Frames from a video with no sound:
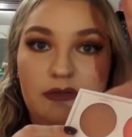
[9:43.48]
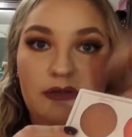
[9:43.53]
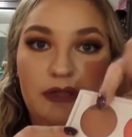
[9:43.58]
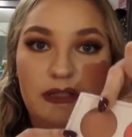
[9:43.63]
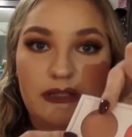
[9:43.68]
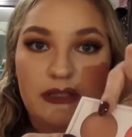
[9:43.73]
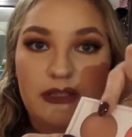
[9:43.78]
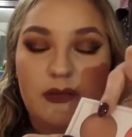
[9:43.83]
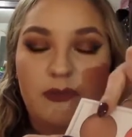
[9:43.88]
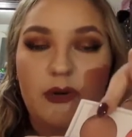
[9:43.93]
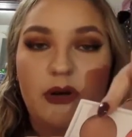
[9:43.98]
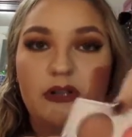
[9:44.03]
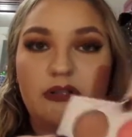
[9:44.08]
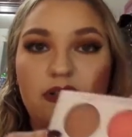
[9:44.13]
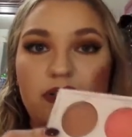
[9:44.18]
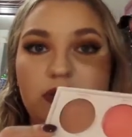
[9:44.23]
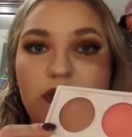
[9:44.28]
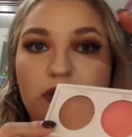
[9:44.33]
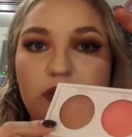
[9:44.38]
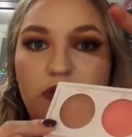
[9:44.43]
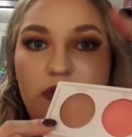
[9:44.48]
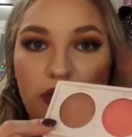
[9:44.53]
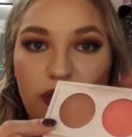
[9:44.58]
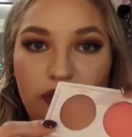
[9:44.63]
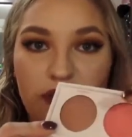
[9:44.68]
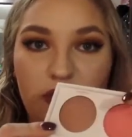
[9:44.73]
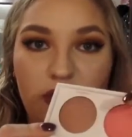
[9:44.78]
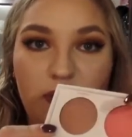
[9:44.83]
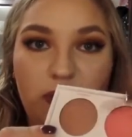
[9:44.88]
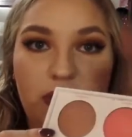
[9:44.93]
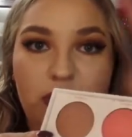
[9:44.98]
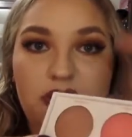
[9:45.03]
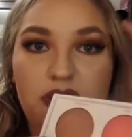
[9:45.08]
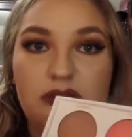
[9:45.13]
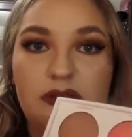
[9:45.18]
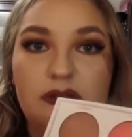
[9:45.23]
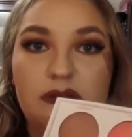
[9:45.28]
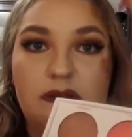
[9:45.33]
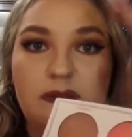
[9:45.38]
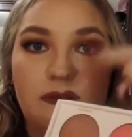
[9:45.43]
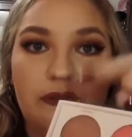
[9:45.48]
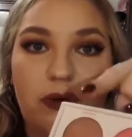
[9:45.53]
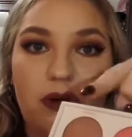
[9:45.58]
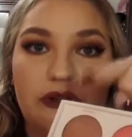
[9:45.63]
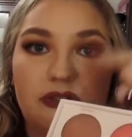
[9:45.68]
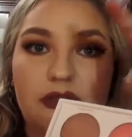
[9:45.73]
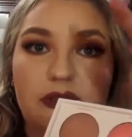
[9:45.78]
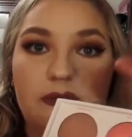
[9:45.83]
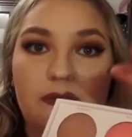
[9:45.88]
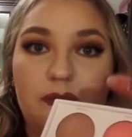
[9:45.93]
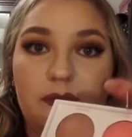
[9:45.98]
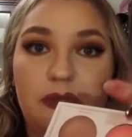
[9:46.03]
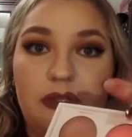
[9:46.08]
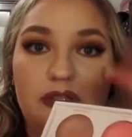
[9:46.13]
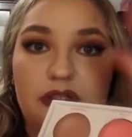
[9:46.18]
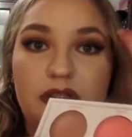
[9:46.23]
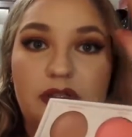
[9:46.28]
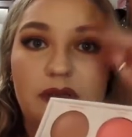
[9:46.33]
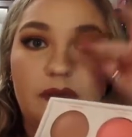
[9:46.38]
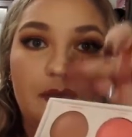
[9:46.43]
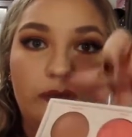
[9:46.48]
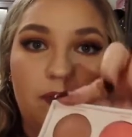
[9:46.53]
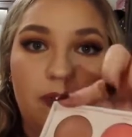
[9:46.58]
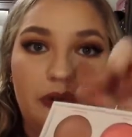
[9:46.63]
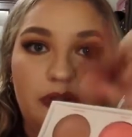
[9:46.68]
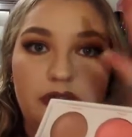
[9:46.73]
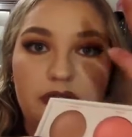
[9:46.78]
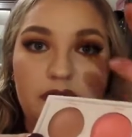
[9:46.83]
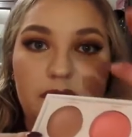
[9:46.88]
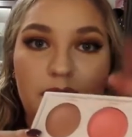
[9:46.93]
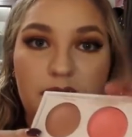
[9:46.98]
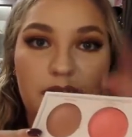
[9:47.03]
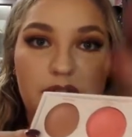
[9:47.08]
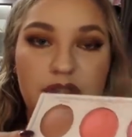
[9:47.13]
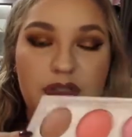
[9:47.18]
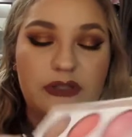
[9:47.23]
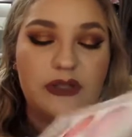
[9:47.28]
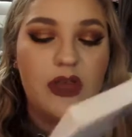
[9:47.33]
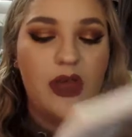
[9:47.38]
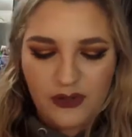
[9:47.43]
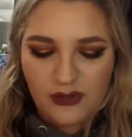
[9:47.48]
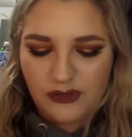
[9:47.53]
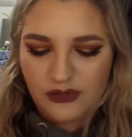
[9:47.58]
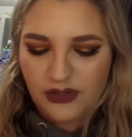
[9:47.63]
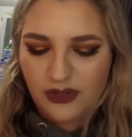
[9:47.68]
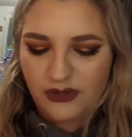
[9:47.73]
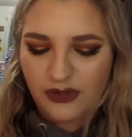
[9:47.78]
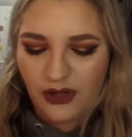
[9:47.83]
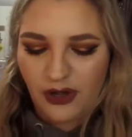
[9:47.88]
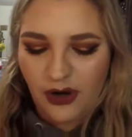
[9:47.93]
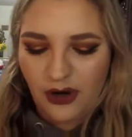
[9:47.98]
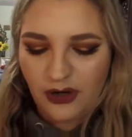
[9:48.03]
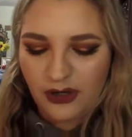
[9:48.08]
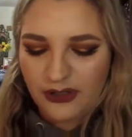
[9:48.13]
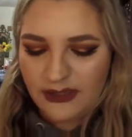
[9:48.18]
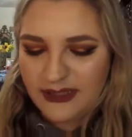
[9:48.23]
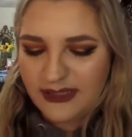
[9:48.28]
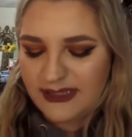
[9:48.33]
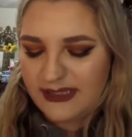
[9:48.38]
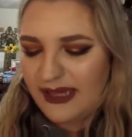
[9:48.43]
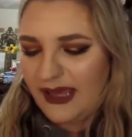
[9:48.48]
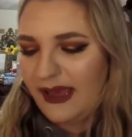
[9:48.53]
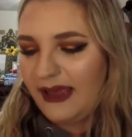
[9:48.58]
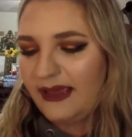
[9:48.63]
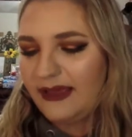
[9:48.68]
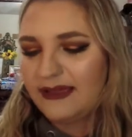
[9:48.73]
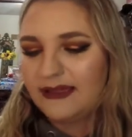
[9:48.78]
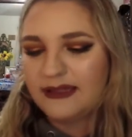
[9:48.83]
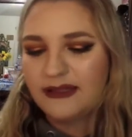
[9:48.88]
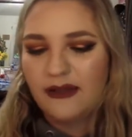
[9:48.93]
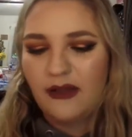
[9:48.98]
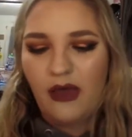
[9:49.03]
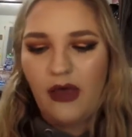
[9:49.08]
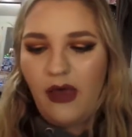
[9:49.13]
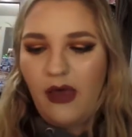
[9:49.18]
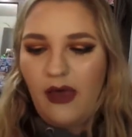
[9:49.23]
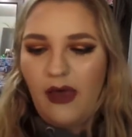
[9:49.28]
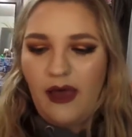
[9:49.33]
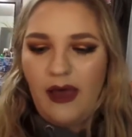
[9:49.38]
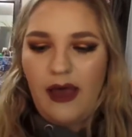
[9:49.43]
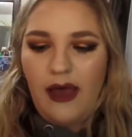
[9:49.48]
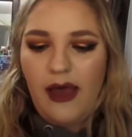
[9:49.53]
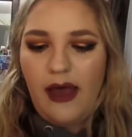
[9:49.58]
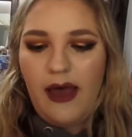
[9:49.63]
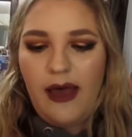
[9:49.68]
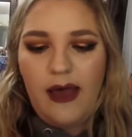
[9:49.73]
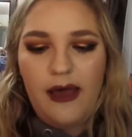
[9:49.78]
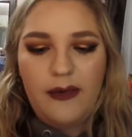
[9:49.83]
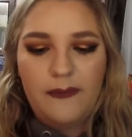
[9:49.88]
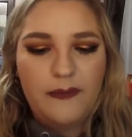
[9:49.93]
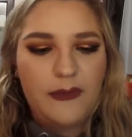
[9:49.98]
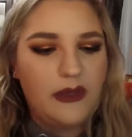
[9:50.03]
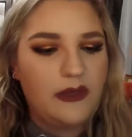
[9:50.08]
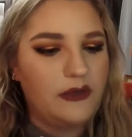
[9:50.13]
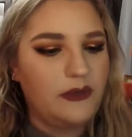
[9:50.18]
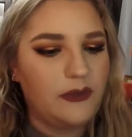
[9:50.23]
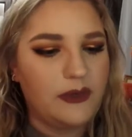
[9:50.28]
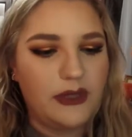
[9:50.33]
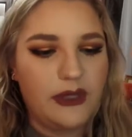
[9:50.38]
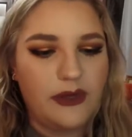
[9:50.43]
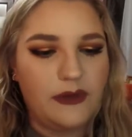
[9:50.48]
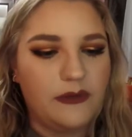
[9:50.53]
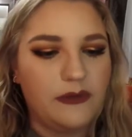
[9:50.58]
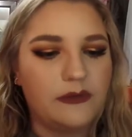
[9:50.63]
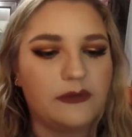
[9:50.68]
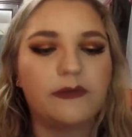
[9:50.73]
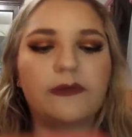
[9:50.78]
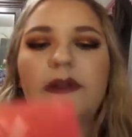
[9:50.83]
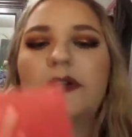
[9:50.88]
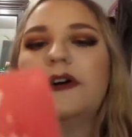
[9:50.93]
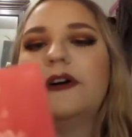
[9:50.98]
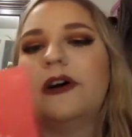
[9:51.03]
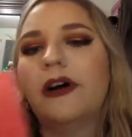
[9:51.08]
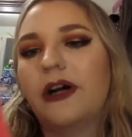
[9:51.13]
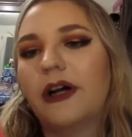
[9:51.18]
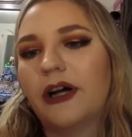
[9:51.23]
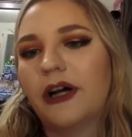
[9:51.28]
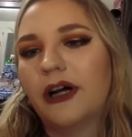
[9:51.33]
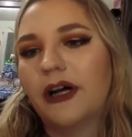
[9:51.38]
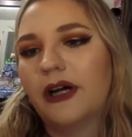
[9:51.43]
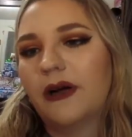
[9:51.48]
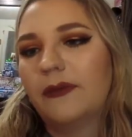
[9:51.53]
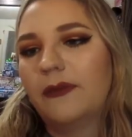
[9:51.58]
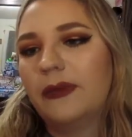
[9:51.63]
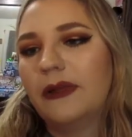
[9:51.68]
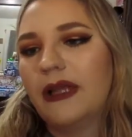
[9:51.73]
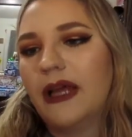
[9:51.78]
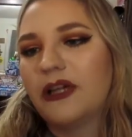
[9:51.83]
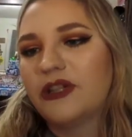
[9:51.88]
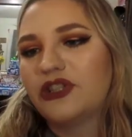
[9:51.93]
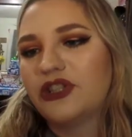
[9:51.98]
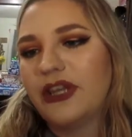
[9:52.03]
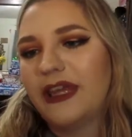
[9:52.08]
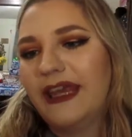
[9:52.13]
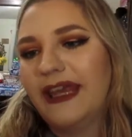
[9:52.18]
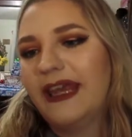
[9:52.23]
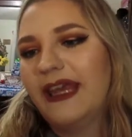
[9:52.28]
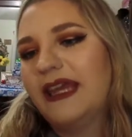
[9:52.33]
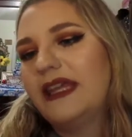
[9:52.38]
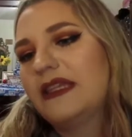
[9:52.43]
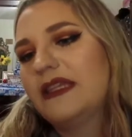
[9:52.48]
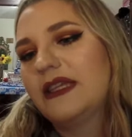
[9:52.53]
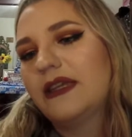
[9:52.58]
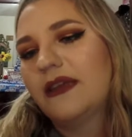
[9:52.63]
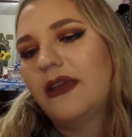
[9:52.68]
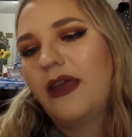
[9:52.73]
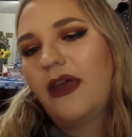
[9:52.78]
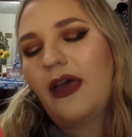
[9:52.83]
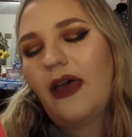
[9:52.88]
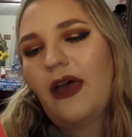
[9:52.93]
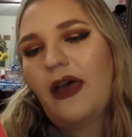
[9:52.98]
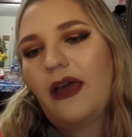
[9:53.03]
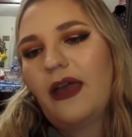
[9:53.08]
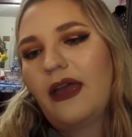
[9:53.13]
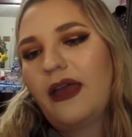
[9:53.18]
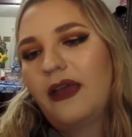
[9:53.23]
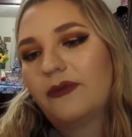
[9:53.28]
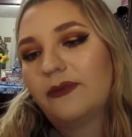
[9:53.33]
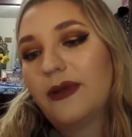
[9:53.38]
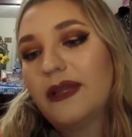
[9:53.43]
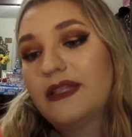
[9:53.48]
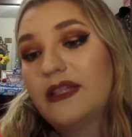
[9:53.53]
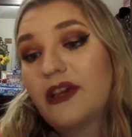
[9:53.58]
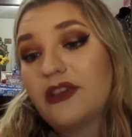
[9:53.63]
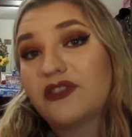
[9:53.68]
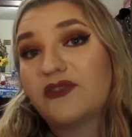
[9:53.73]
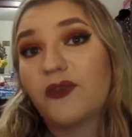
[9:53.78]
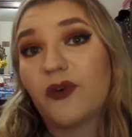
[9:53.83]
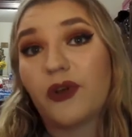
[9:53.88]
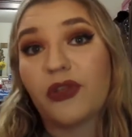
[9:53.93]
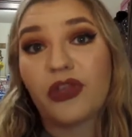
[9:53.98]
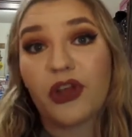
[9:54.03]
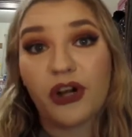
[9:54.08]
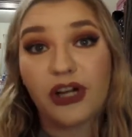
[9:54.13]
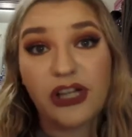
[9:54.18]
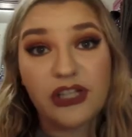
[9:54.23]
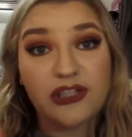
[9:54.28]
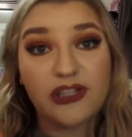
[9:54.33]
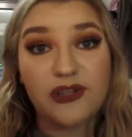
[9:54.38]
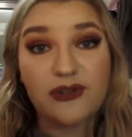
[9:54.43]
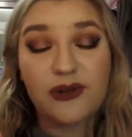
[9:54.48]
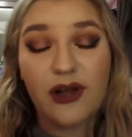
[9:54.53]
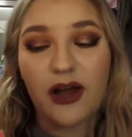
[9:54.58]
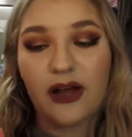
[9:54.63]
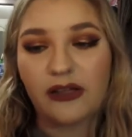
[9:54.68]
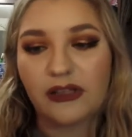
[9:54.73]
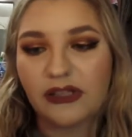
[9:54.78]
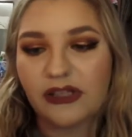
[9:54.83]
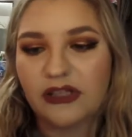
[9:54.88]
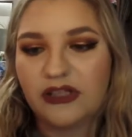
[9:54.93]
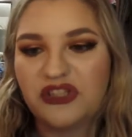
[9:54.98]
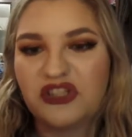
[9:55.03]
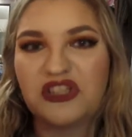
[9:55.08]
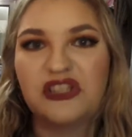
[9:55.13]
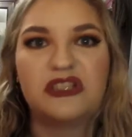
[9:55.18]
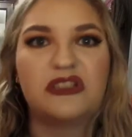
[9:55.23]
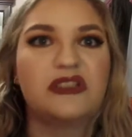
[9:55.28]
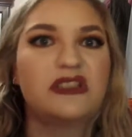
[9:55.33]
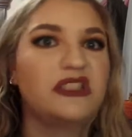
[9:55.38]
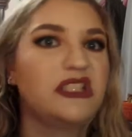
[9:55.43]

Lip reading: This is a bronzer. These 2 are blushes. Bronzer, blushes, bronzer, blushes. So the card says, where we go? Real Her Blush Kit. It retails for $32.